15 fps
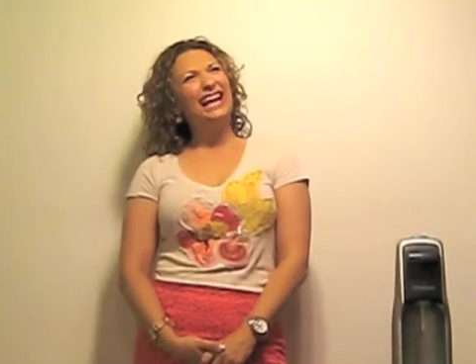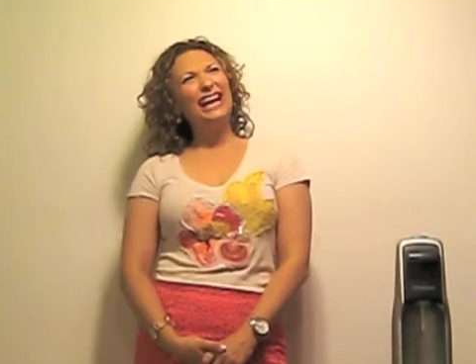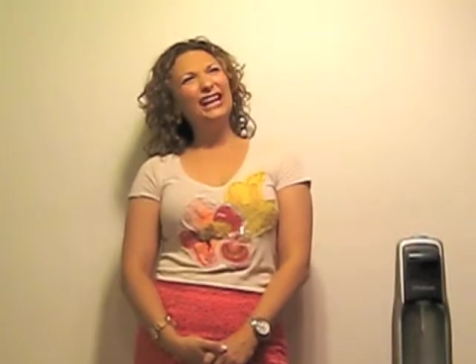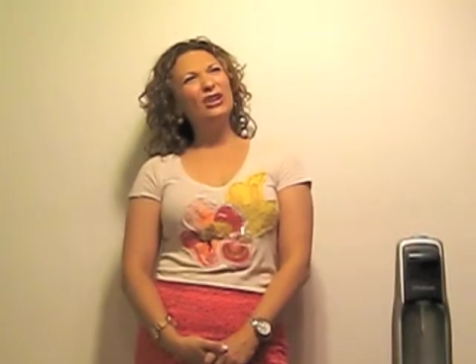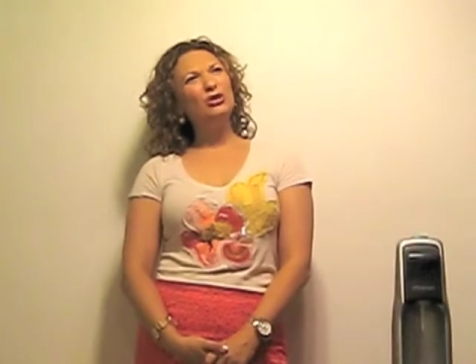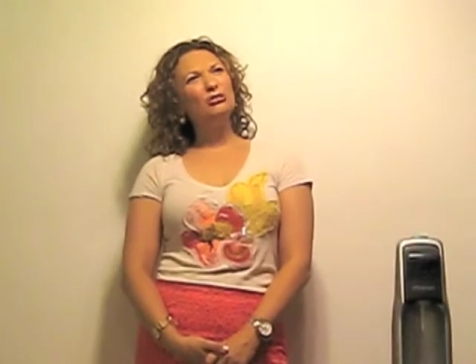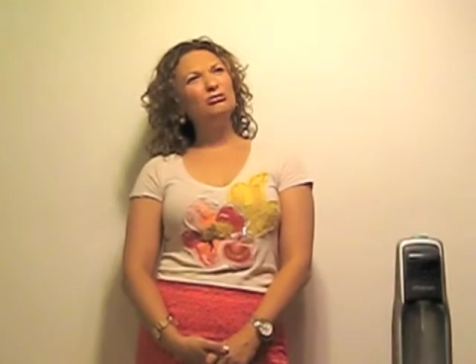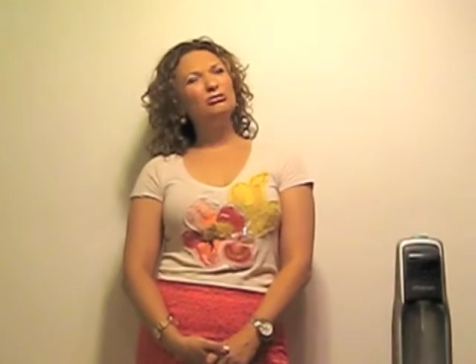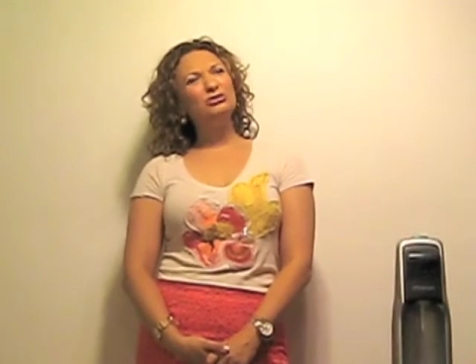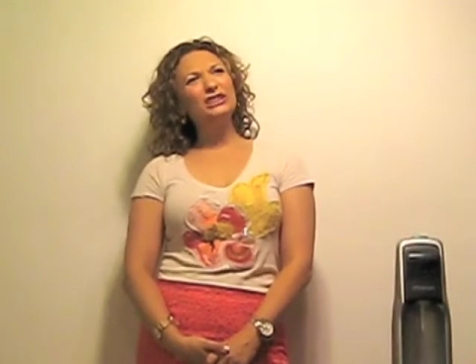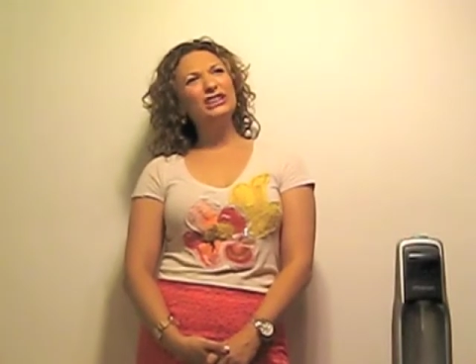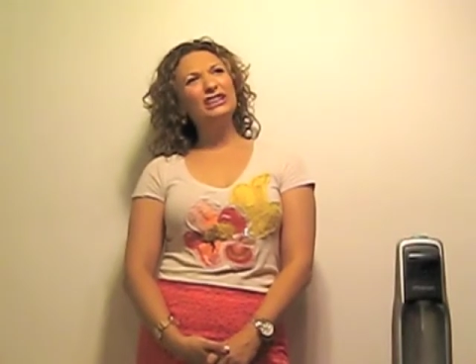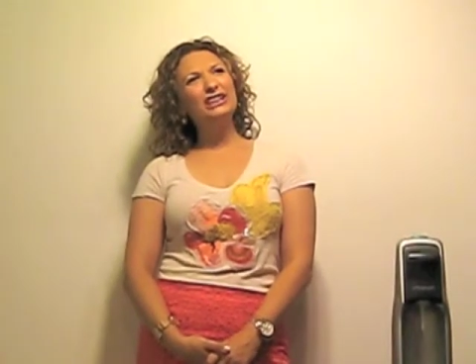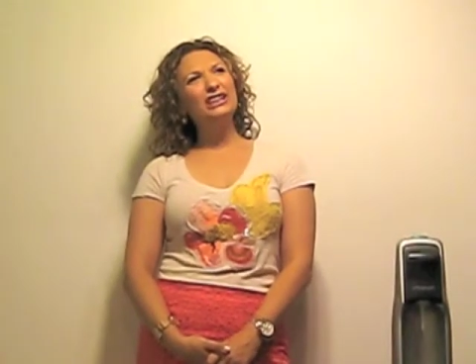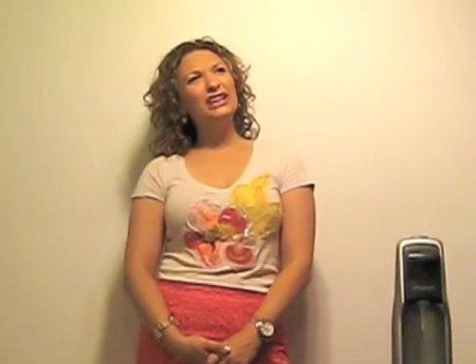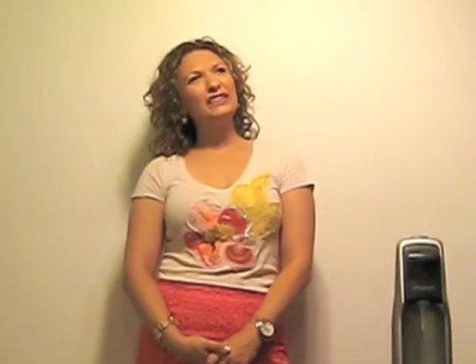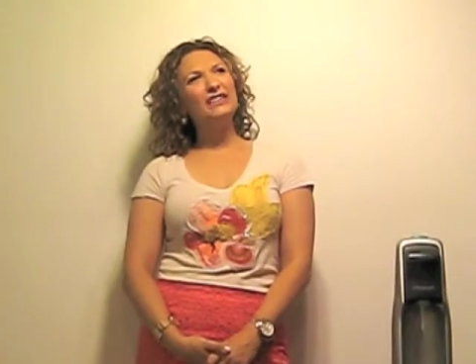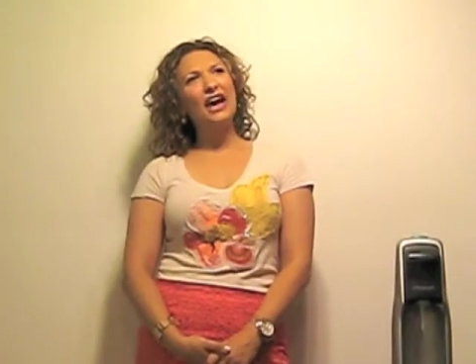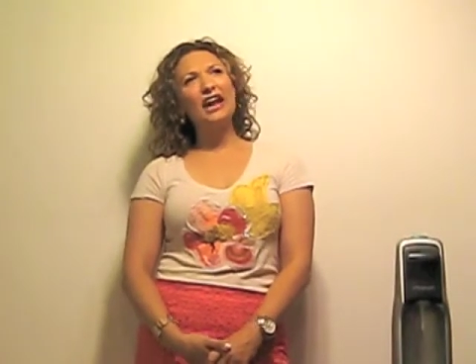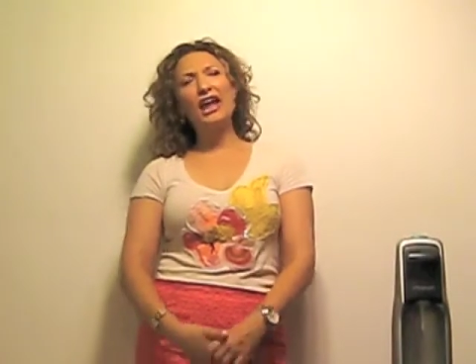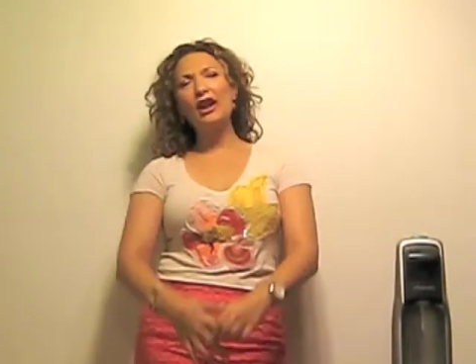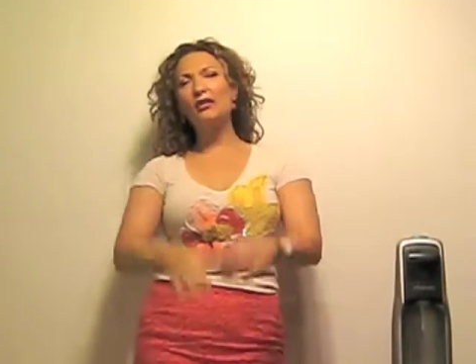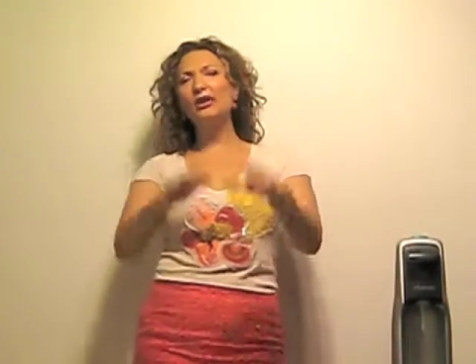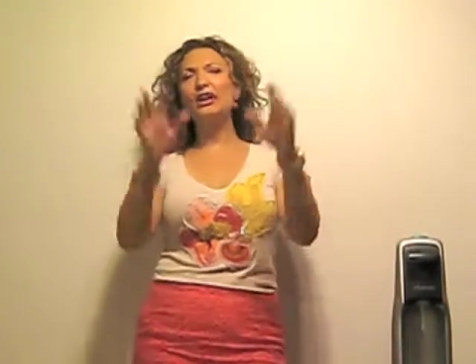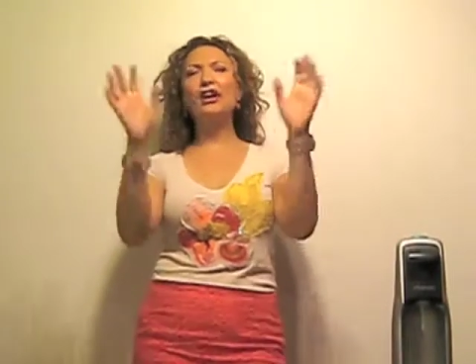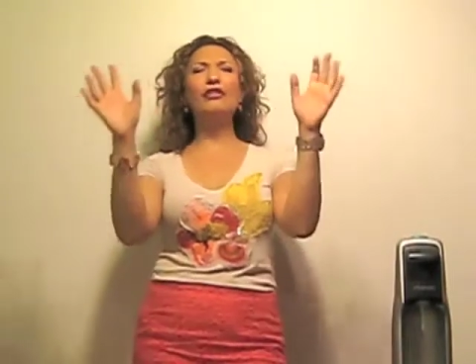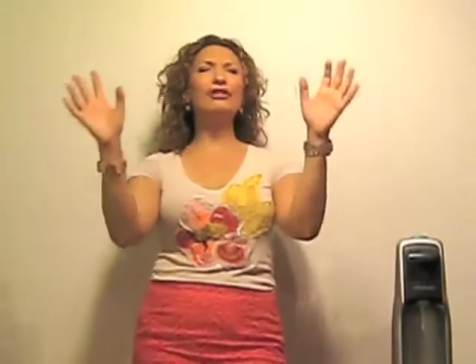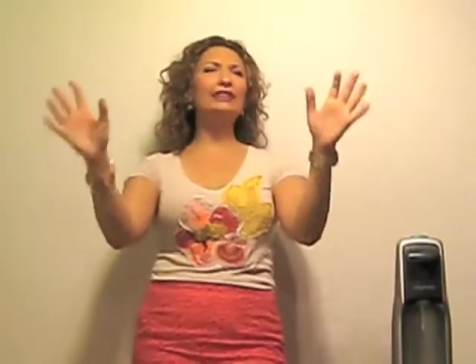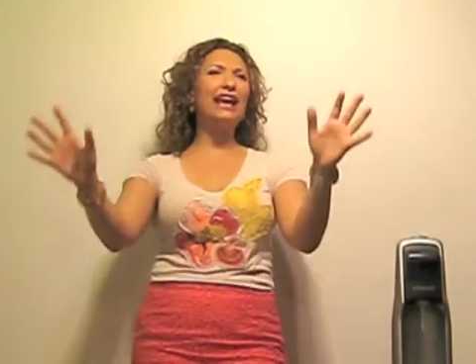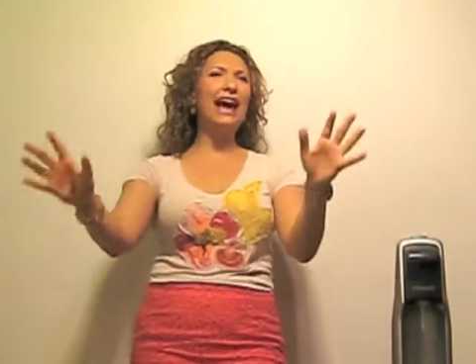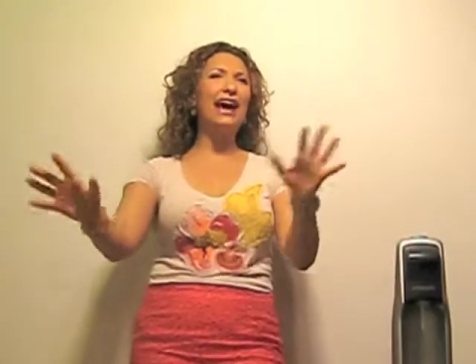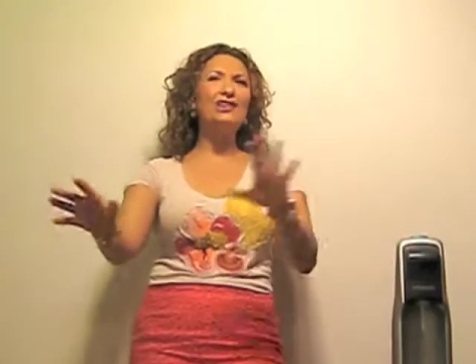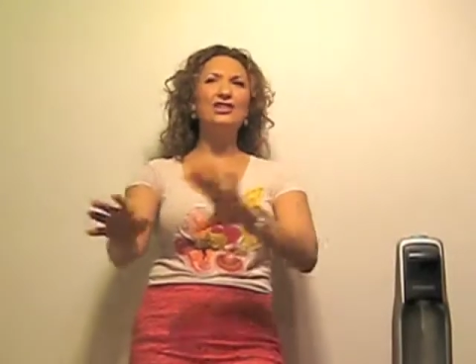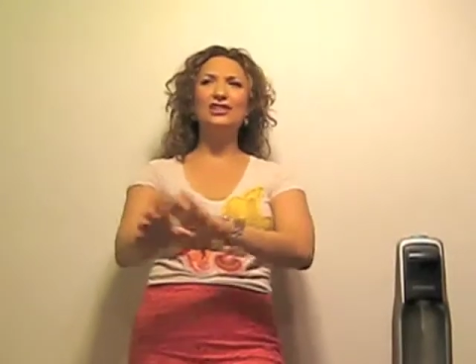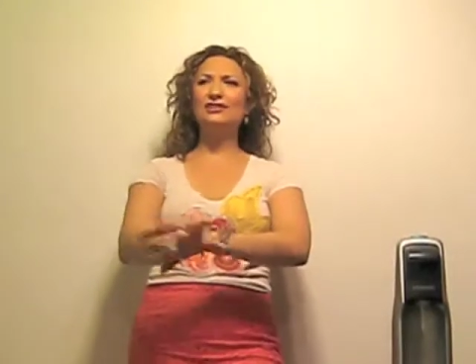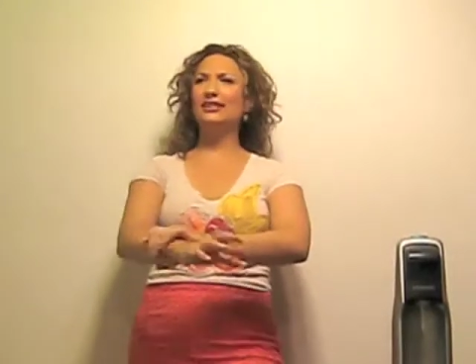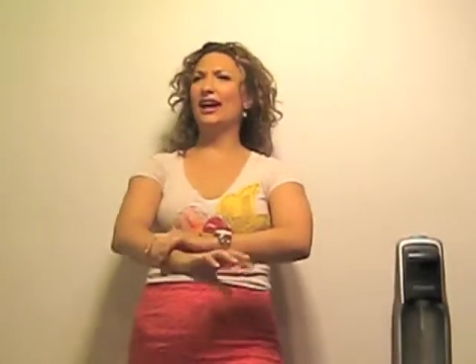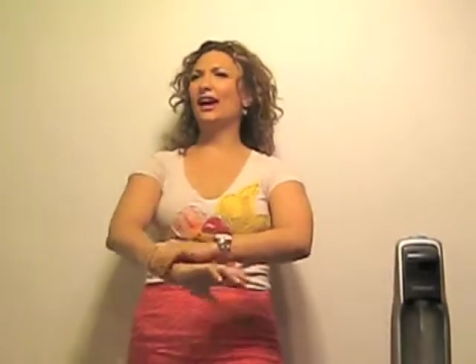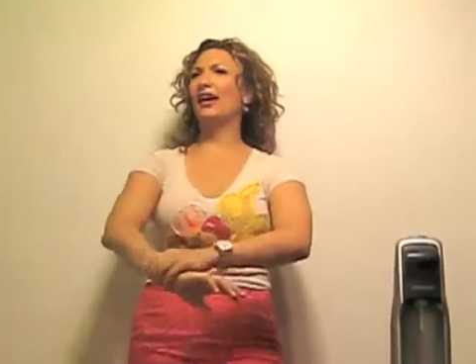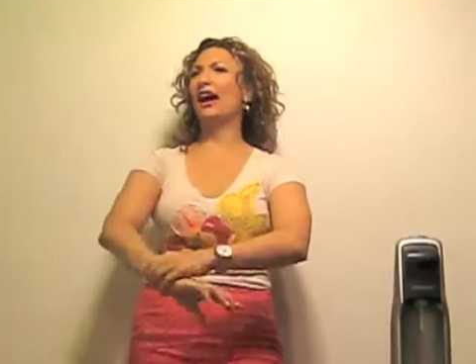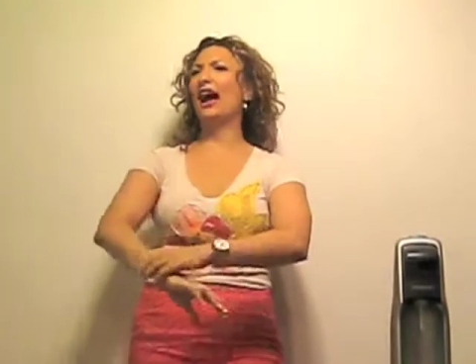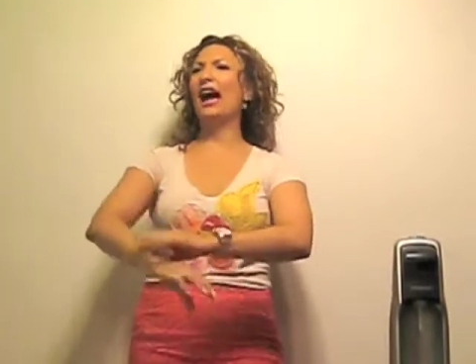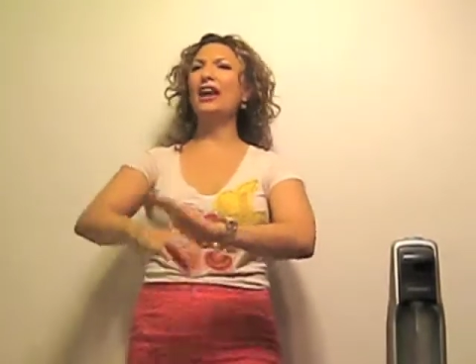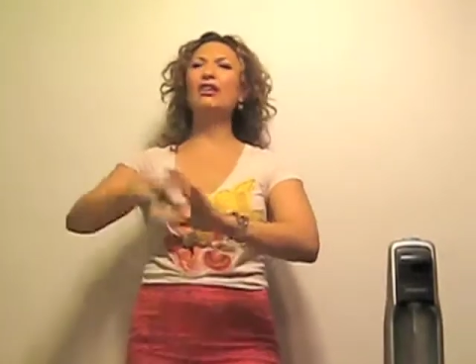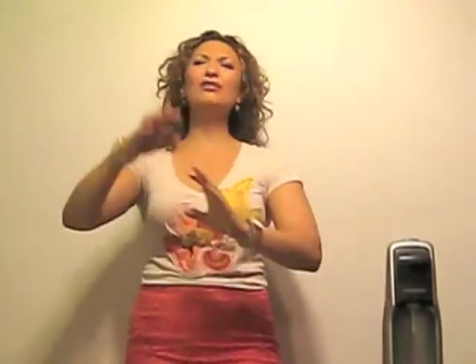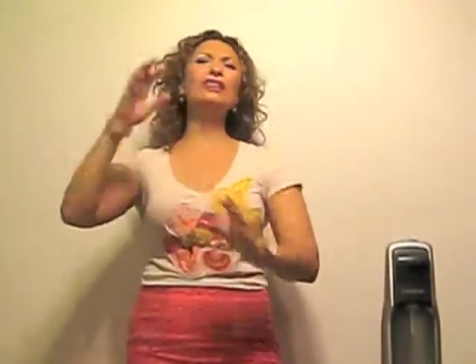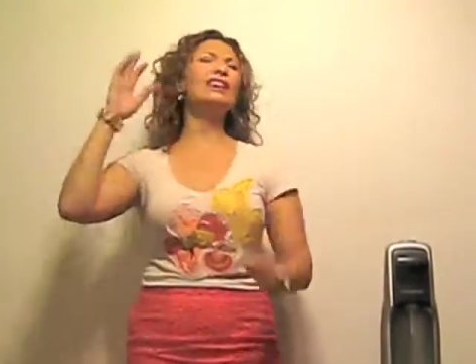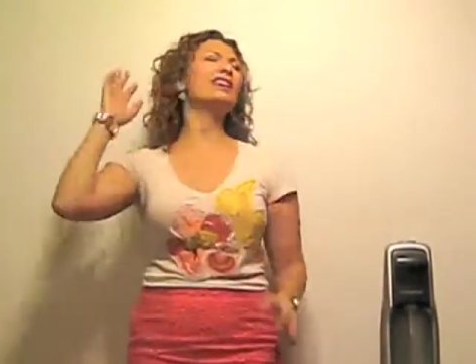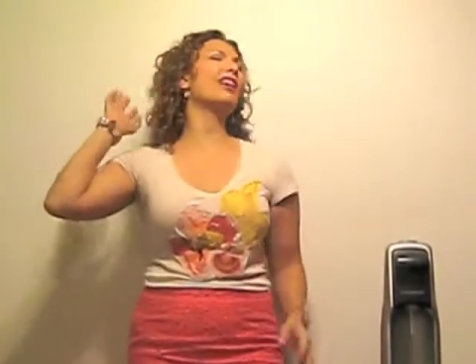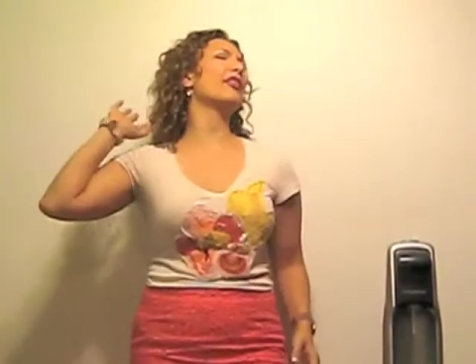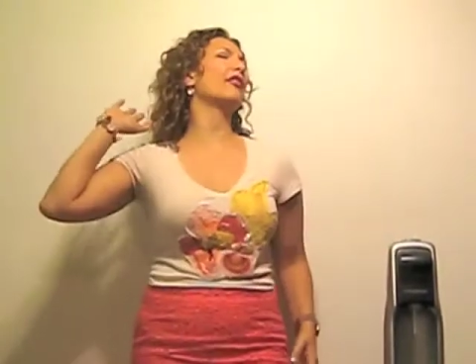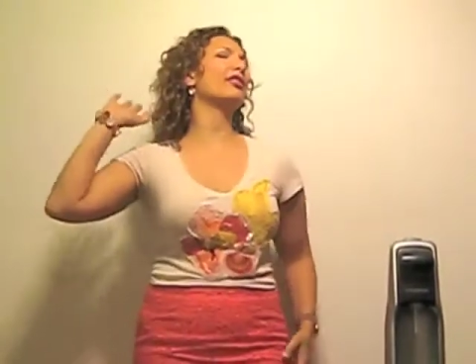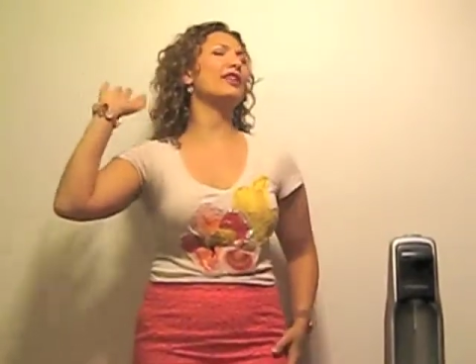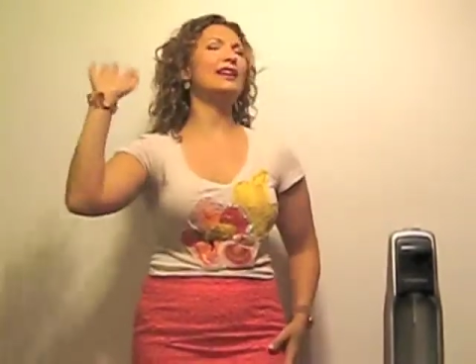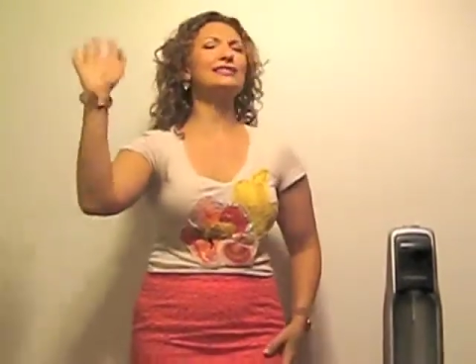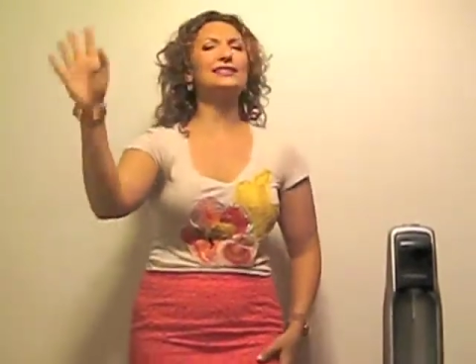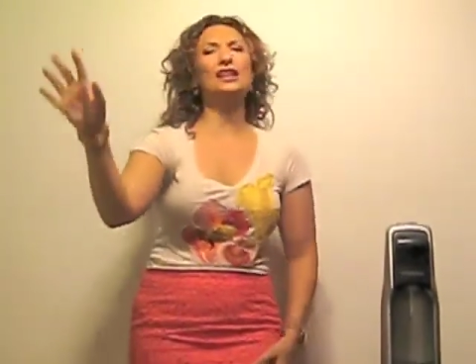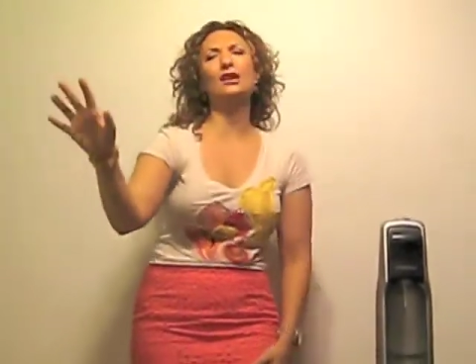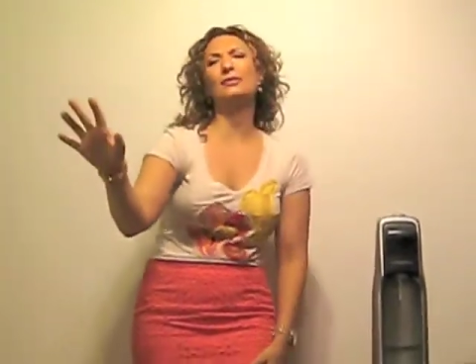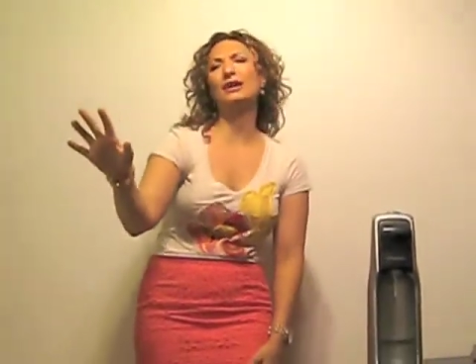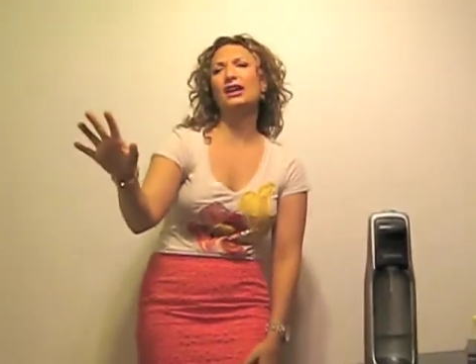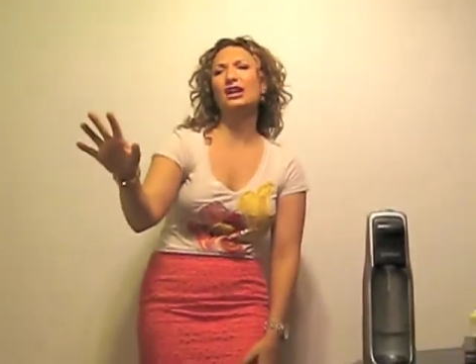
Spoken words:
I don't really need that. I don't need another gadget, Tara. I don't need another thing sitting on my